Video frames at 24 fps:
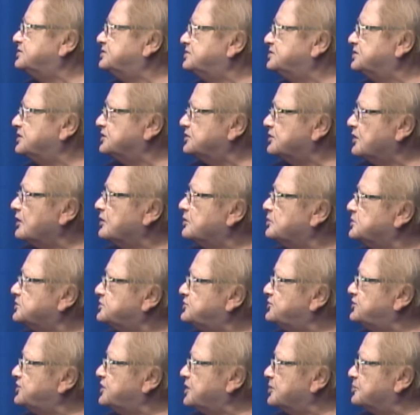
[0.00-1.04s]
the dog was
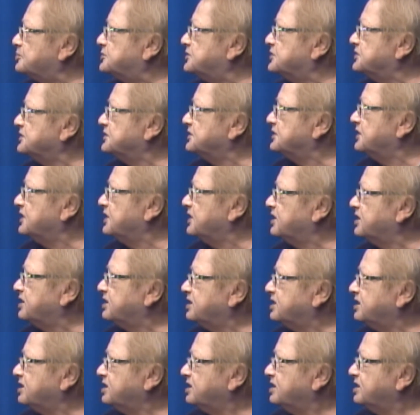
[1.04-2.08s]
chipped.
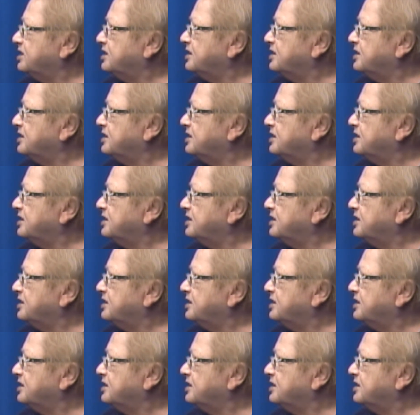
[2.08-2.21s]
Right.